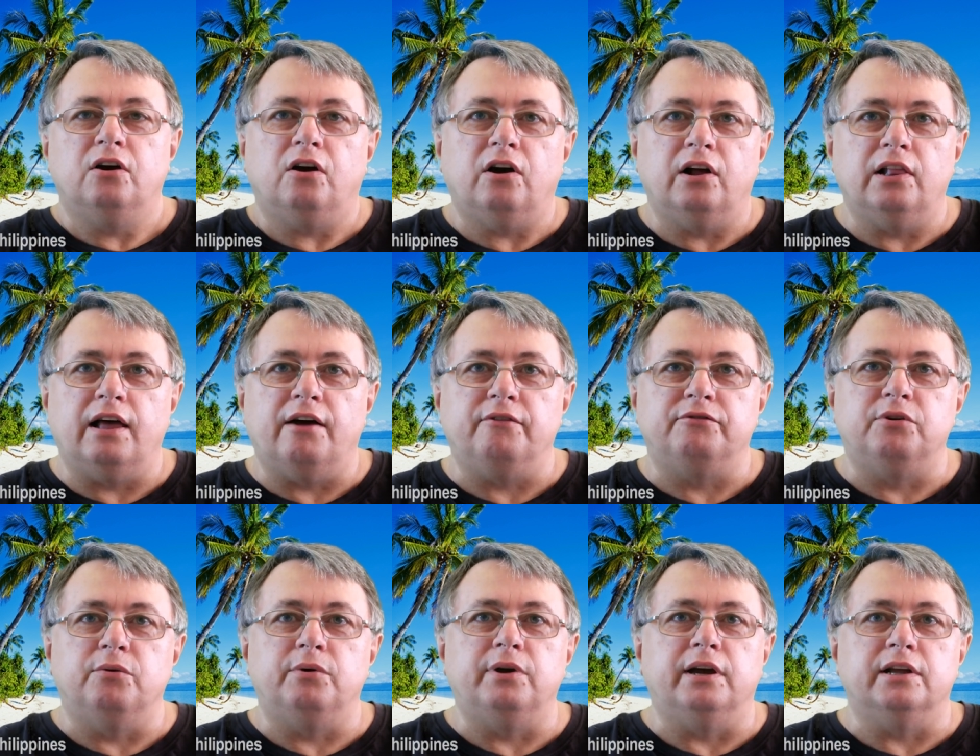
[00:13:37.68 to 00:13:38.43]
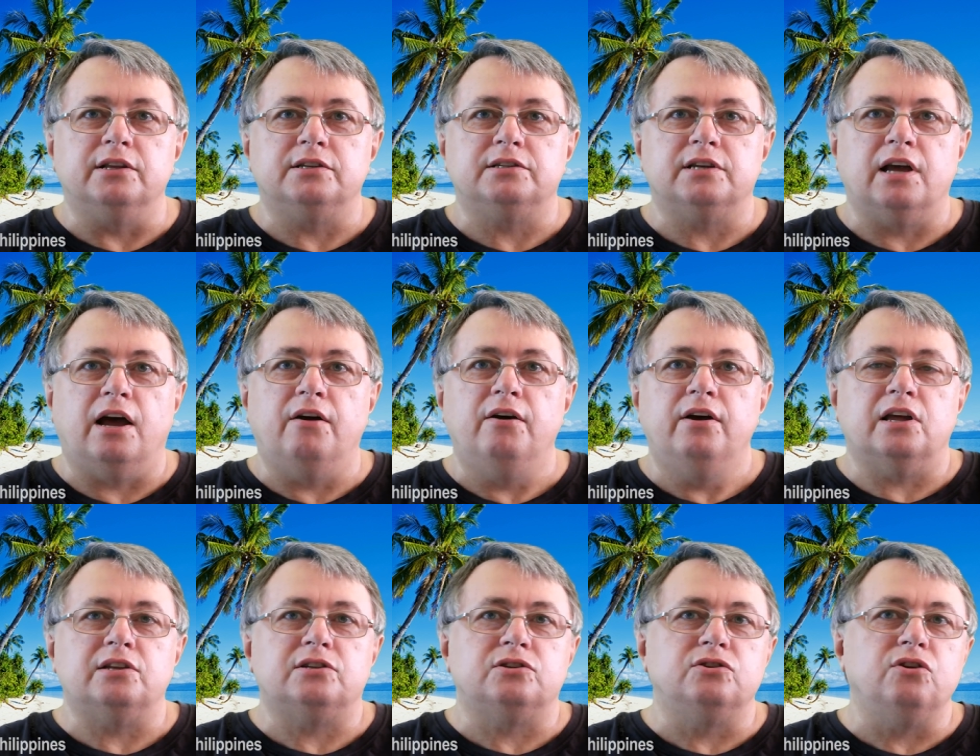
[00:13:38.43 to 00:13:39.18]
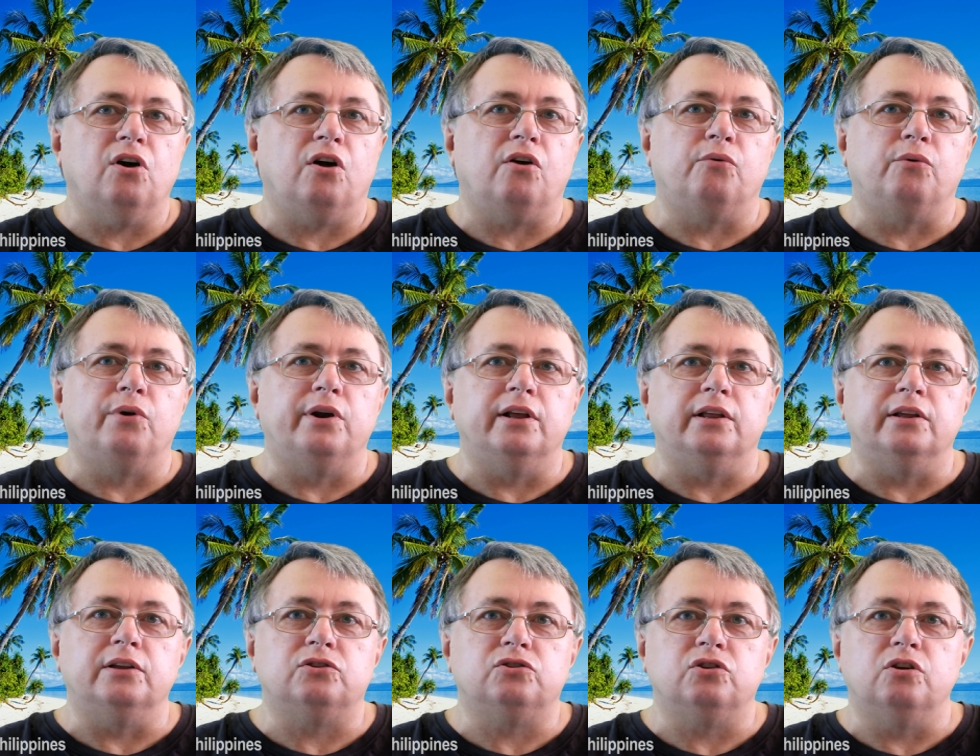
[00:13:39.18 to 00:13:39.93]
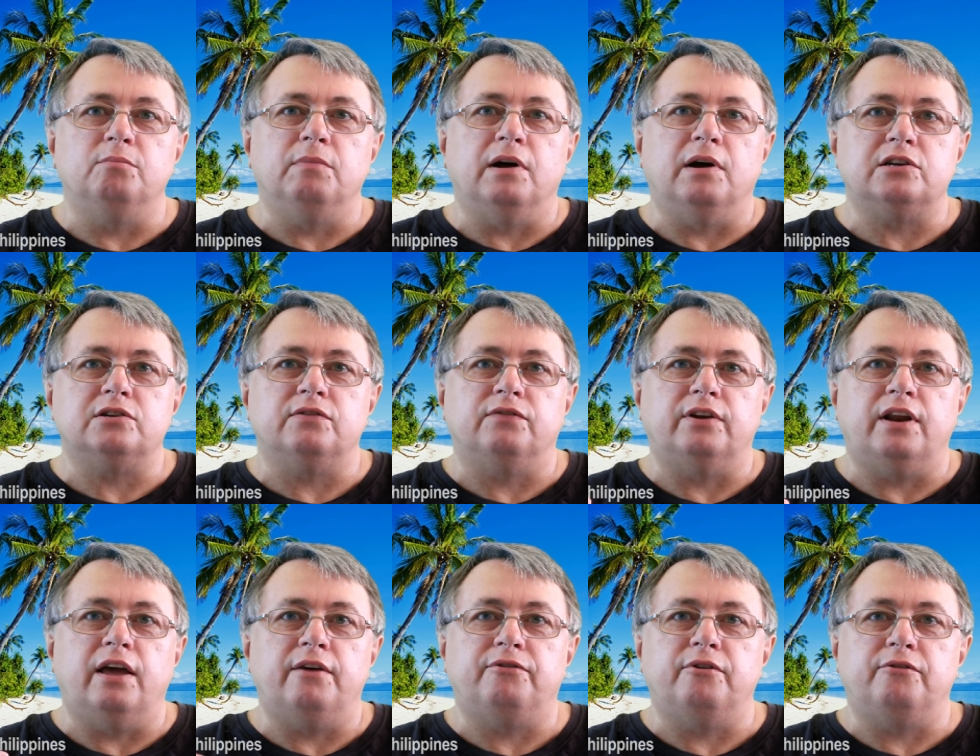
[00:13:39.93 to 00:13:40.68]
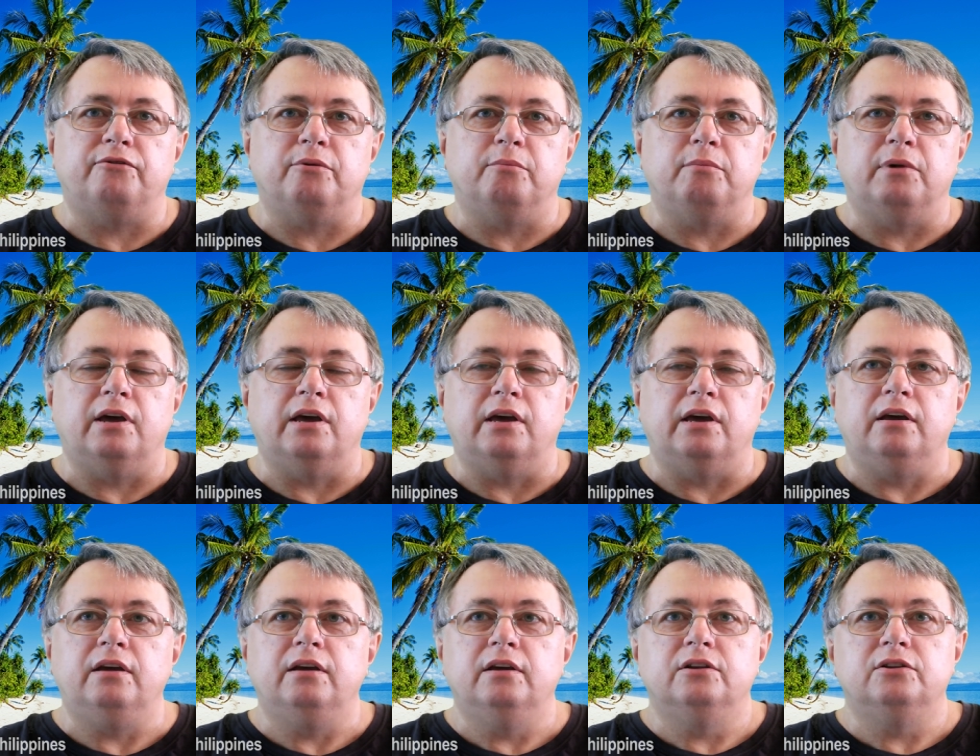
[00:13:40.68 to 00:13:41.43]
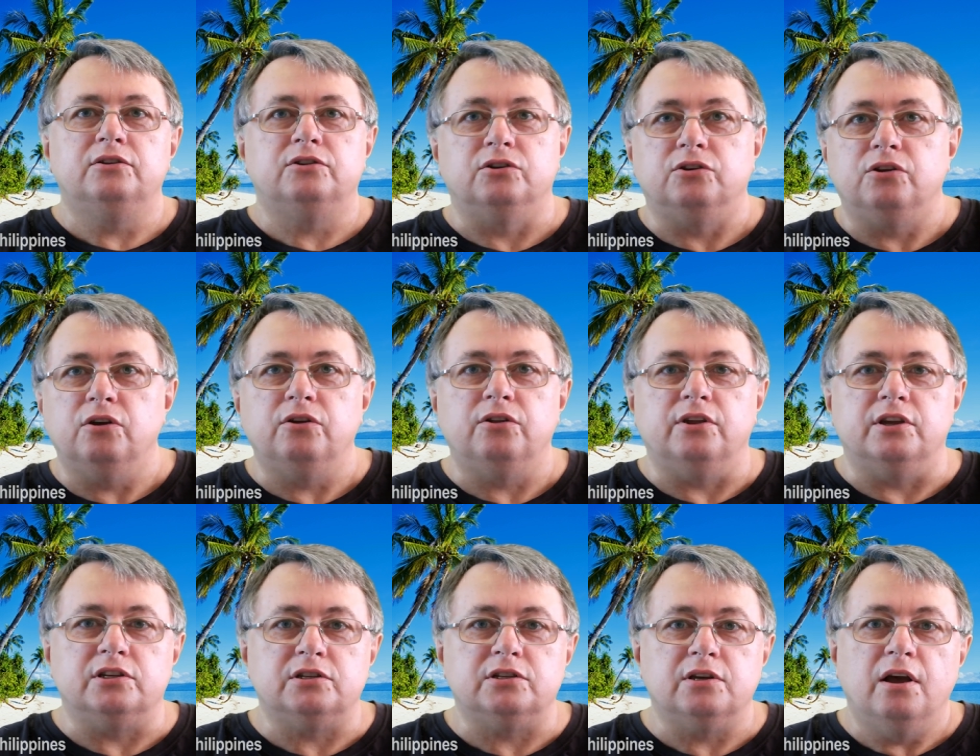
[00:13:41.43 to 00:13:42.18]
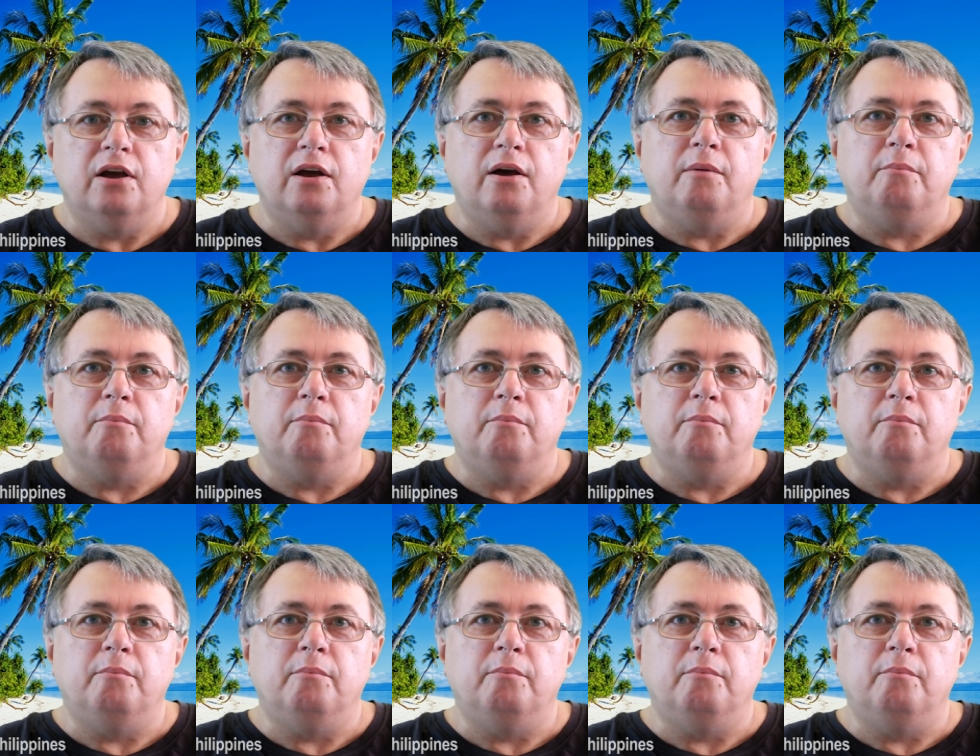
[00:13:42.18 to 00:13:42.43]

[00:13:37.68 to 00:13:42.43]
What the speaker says: I love doing it, so it's not really too much of an effort for me to do this.